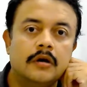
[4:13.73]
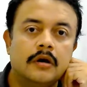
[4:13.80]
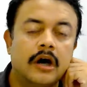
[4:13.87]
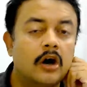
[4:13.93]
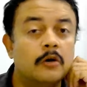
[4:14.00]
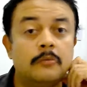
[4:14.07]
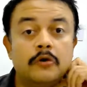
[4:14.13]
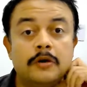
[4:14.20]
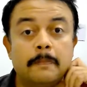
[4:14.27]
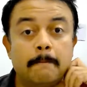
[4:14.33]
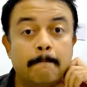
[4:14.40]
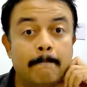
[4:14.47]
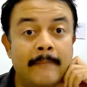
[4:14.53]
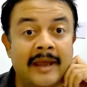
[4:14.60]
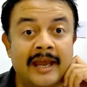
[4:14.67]
How about
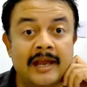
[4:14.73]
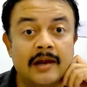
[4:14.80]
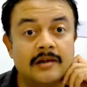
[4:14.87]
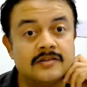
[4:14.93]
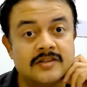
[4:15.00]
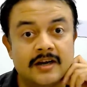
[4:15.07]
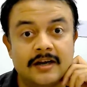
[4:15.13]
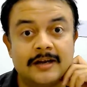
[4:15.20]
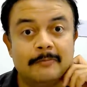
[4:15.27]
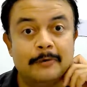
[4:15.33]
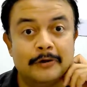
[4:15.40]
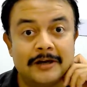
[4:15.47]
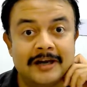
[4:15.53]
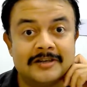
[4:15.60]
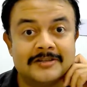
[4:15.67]
male genital
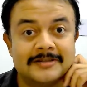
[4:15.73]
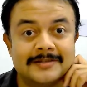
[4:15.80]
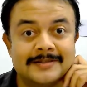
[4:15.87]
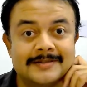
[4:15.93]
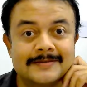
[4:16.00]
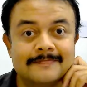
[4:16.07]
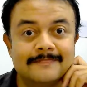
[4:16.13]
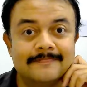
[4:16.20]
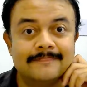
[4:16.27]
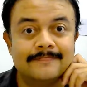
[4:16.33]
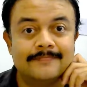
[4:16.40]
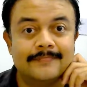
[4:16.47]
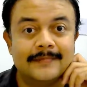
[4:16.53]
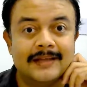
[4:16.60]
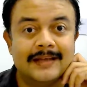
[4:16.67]
mutilations,
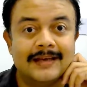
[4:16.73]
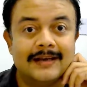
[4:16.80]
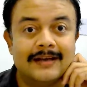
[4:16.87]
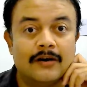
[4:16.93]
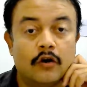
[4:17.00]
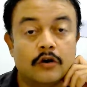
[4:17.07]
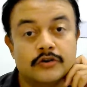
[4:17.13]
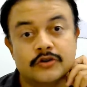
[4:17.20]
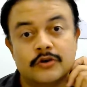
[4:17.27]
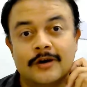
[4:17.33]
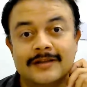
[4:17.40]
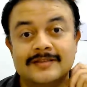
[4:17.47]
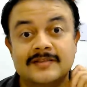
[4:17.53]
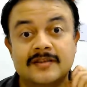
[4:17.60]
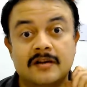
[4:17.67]
also
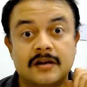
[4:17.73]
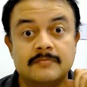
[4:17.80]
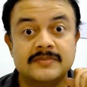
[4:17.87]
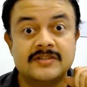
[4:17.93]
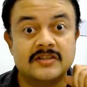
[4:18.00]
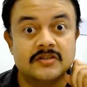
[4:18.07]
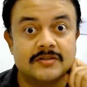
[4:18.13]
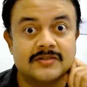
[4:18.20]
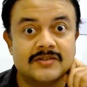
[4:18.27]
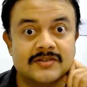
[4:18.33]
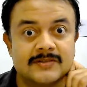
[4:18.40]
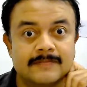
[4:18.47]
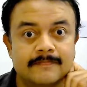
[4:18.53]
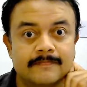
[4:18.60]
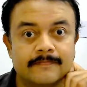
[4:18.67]
known as
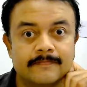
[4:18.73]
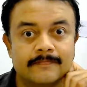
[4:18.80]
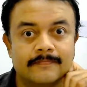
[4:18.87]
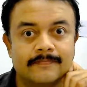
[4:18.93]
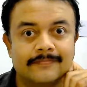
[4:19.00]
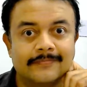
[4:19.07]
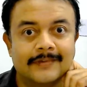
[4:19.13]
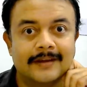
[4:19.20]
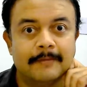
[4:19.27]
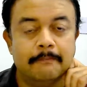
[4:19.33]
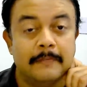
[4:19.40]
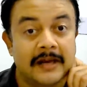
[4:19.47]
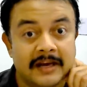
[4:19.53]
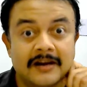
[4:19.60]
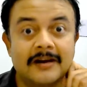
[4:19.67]
circumcisions?
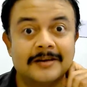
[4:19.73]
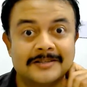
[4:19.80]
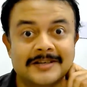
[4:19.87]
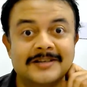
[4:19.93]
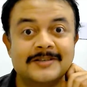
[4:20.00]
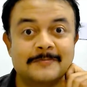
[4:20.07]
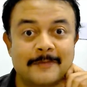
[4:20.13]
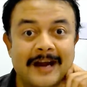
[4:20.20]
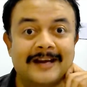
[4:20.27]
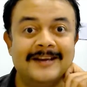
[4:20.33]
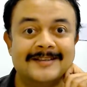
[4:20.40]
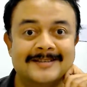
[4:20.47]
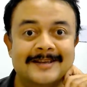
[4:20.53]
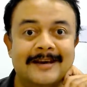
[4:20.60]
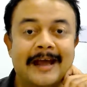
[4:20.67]
Many cultures
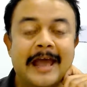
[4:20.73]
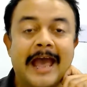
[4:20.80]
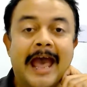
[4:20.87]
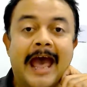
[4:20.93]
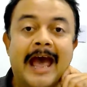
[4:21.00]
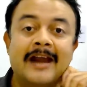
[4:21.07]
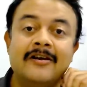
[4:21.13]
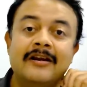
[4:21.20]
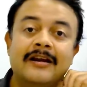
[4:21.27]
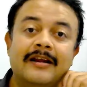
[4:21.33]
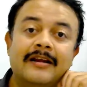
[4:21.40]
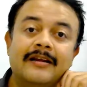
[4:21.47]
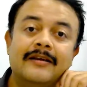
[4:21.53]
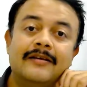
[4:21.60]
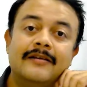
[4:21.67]
practice it. And
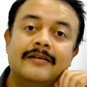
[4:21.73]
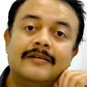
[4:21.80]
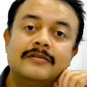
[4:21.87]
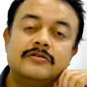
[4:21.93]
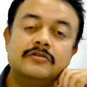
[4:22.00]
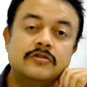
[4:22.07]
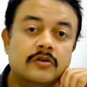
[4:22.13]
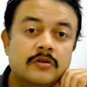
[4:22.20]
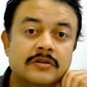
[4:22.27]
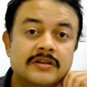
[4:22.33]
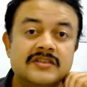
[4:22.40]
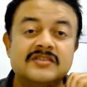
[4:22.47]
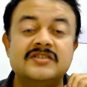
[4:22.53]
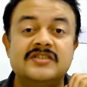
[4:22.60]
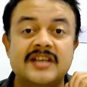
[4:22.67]
do you know
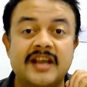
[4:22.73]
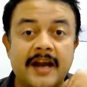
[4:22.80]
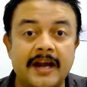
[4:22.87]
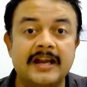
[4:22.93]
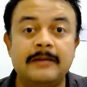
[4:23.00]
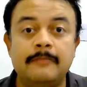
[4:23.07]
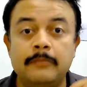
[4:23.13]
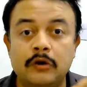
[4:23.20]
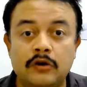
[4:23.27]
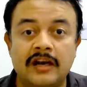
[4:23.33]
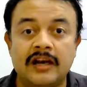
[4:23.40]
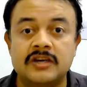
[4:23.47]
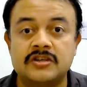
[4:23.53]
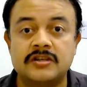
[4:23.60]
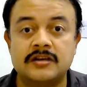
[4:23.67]
this genital
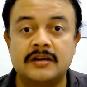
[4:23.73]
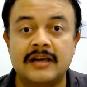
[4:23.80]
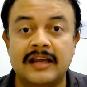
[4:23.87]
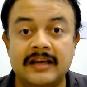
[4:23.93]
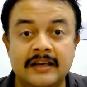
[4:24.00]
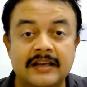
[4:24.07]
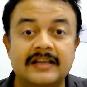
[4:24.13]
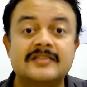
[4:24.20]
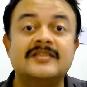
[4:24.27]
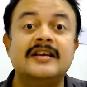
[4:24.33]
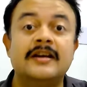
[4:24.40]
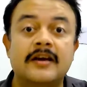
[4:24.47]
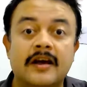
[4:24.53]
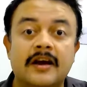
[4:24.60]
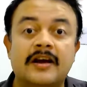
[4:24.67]
mutilation is
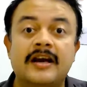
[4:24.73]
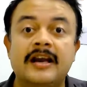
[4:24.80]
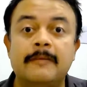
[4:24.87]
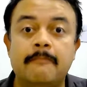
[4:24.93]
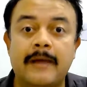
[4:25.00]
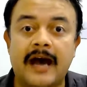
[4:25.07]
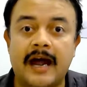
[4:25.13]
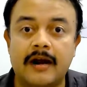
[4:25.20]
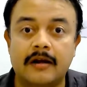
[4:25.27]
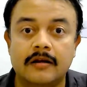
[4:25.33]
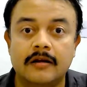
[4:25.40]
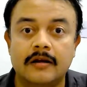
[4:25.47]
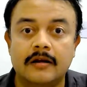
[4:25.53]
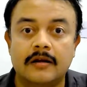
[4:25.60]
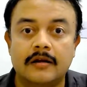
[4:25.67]
inherently bad?
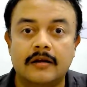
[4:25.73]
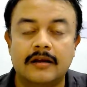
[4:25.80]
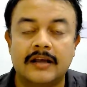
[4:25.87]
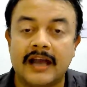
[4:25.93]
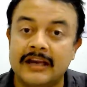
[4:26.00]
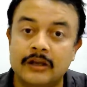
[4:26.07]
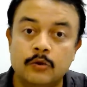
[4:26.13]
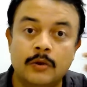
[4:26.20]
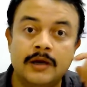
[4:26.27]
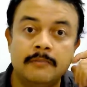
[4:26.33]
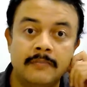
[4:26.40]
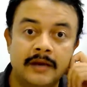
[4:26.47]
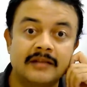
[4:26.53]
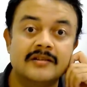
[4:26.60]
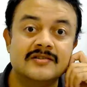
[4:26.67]
Can
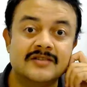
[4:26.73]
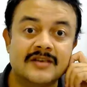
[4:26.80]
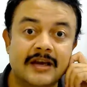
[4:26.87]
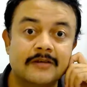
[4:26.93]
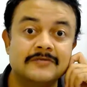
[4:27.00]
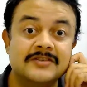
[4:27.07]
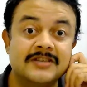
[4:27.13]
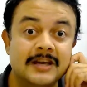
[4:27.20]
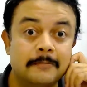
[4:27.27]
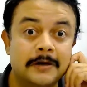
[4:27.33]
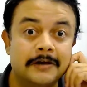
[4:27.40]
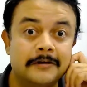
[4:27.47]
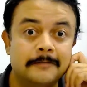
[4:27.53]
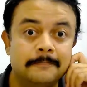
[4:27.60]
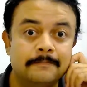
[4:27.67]
UN make this kind of
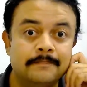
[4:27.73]
statement?